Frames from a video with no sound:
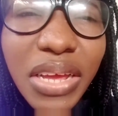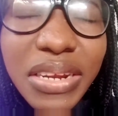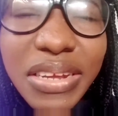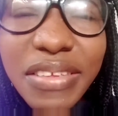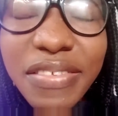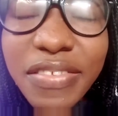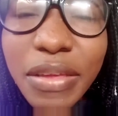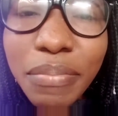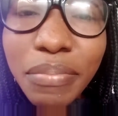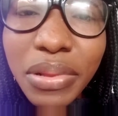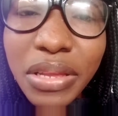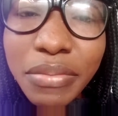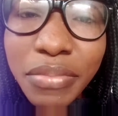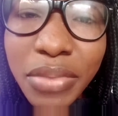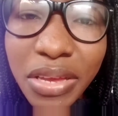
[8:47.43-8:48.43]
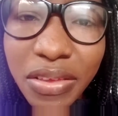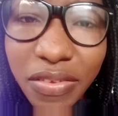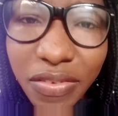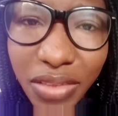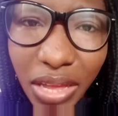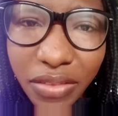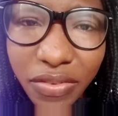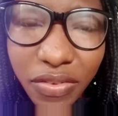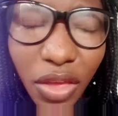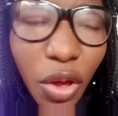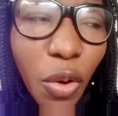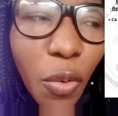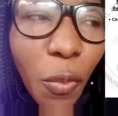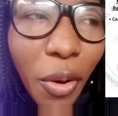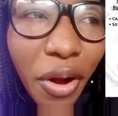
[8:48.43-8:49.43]
This simply means that
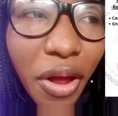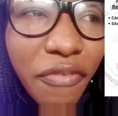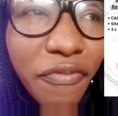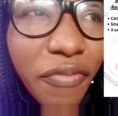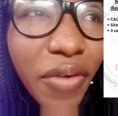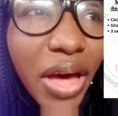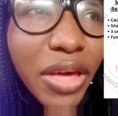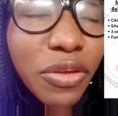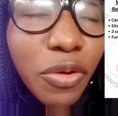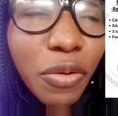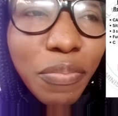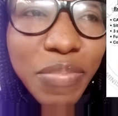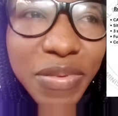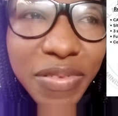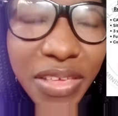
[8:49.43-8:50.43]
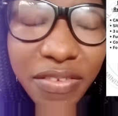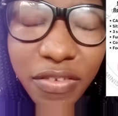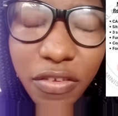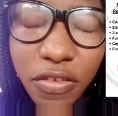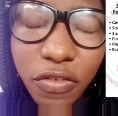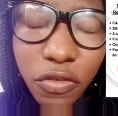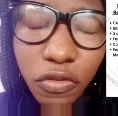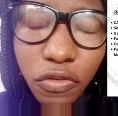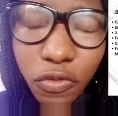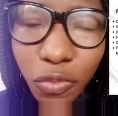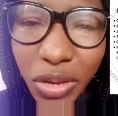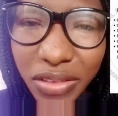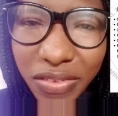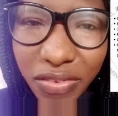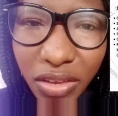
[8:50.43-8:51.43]
wherever your business is
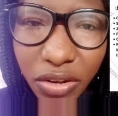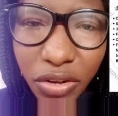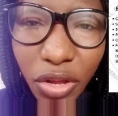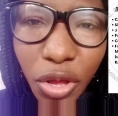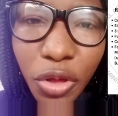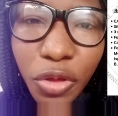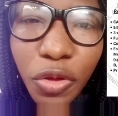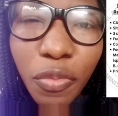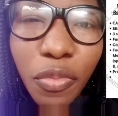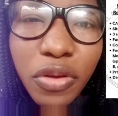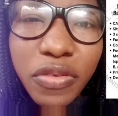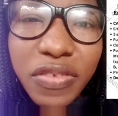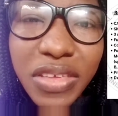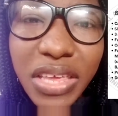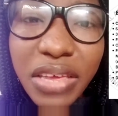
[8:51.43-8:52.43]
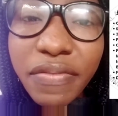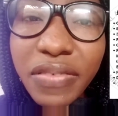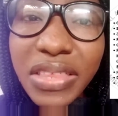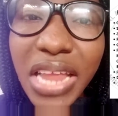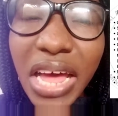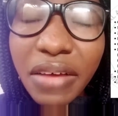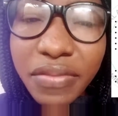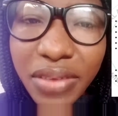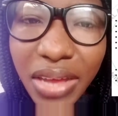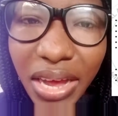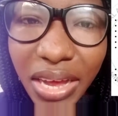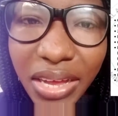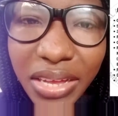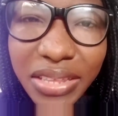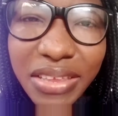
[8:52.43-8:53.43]
situated, you must give
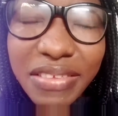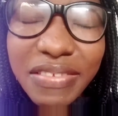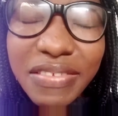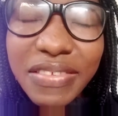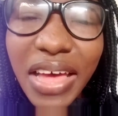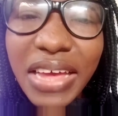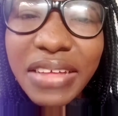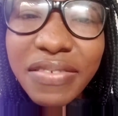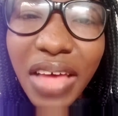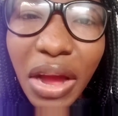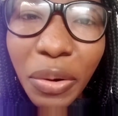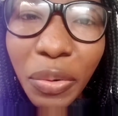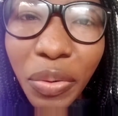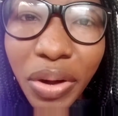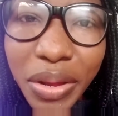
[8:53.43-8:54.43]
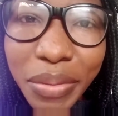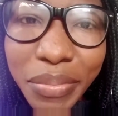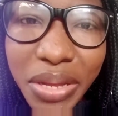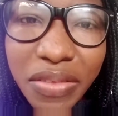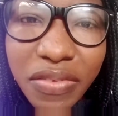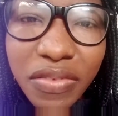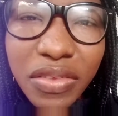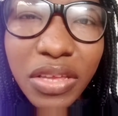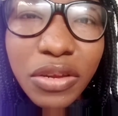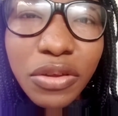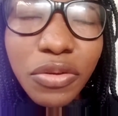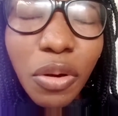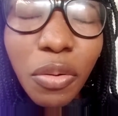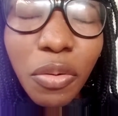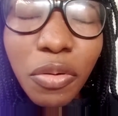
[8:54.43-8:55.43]
NAFDAC the site agreement, the
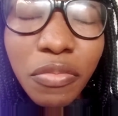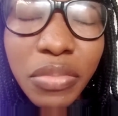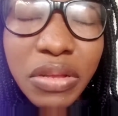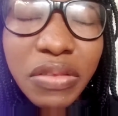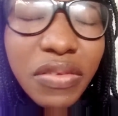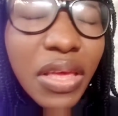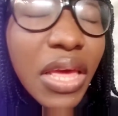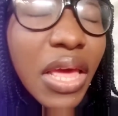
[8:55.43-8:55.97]
document.